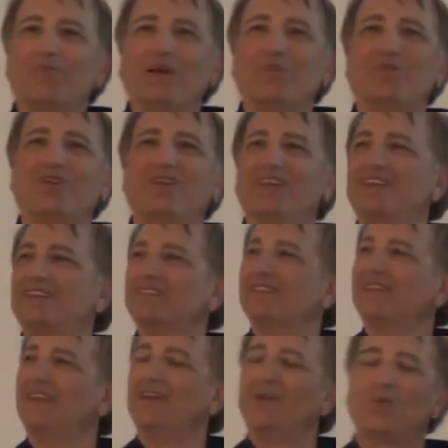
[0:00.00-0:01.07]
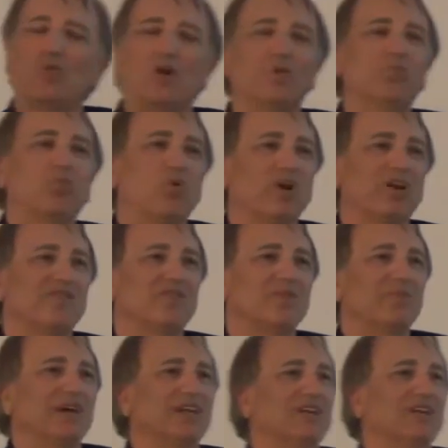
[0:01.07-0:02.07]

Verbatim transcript: remember this one point from